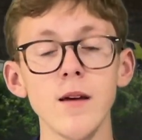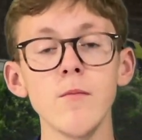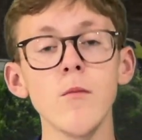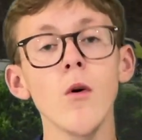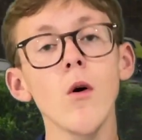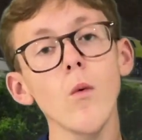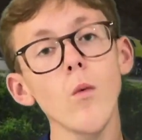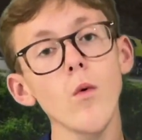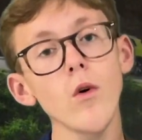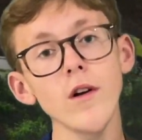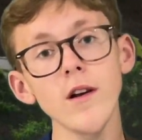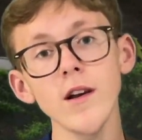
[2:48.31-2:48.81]

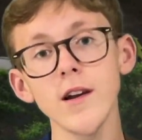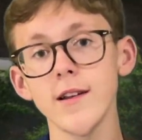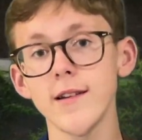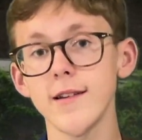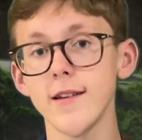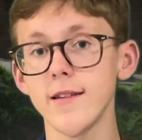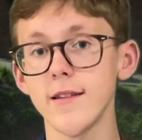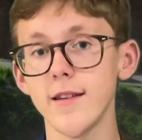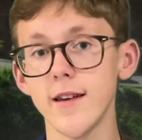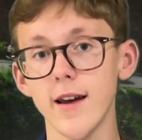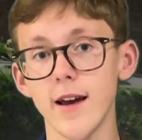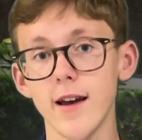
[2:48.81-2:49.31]
1 litre
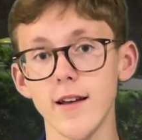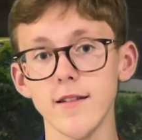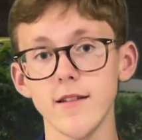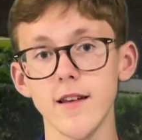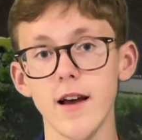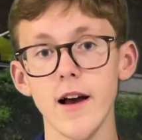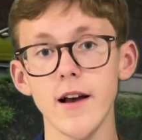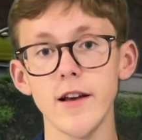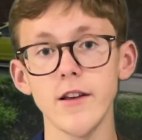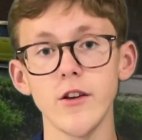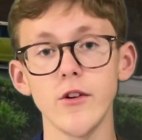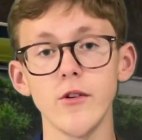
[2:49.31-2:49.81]
TSI
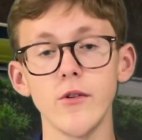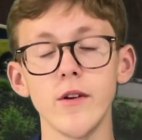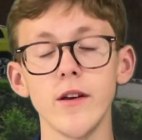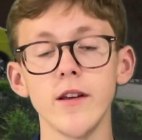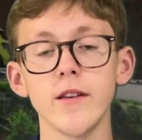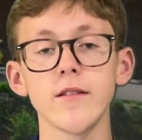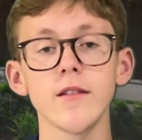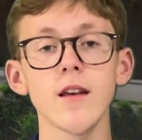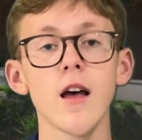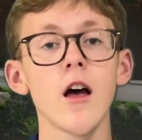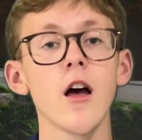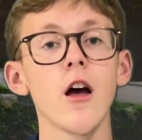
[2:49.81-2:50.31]
units
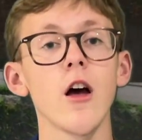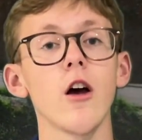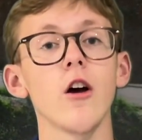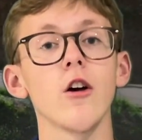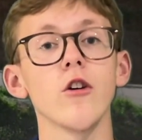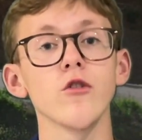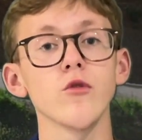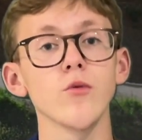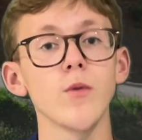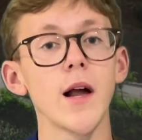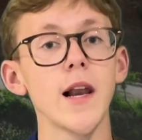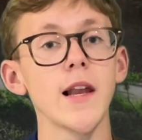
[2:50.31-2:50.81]
as
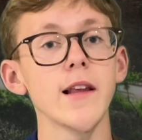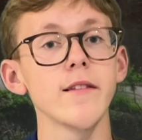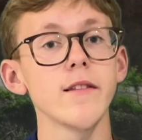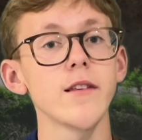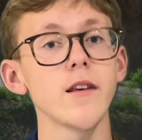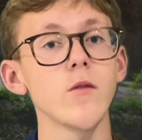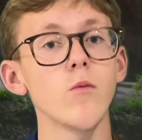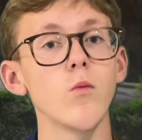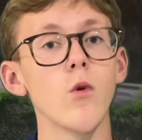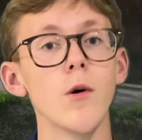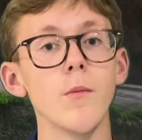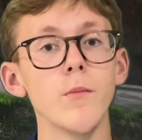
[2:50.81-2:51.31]
well as the
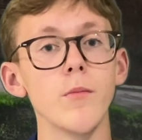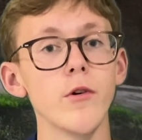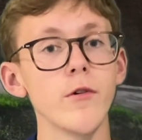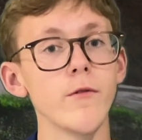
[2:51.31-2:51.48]
1.5